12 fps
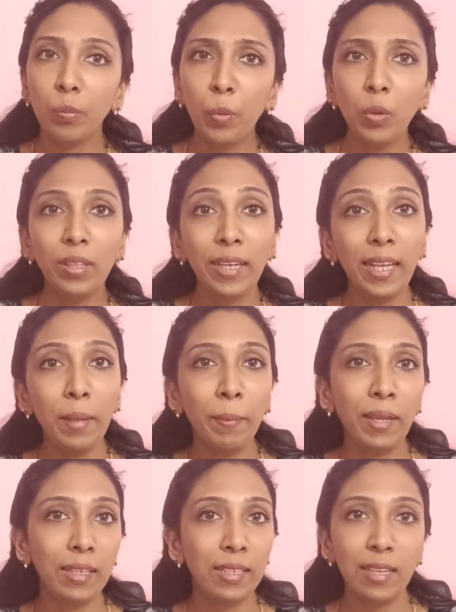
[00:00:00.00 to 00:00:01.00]
Put 3
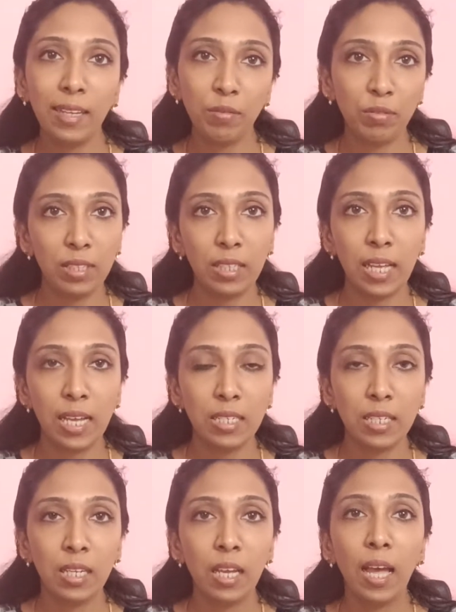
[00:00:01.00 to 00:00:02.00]
betel leaves in
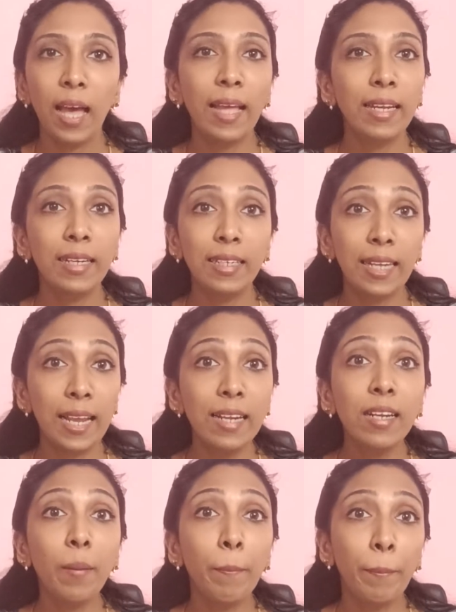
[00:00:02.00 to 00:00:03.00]
that and
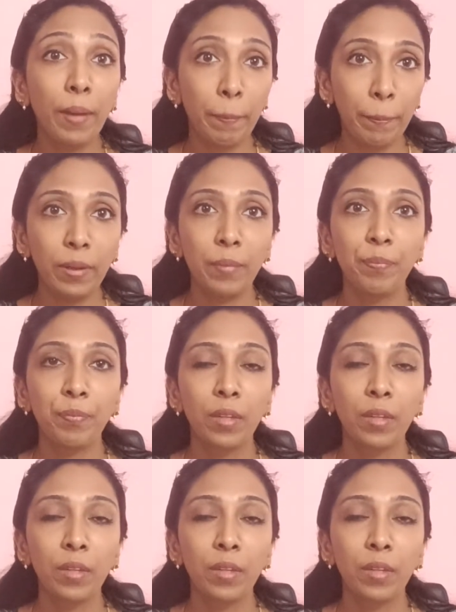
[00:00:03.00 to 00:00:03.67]
10 pepper.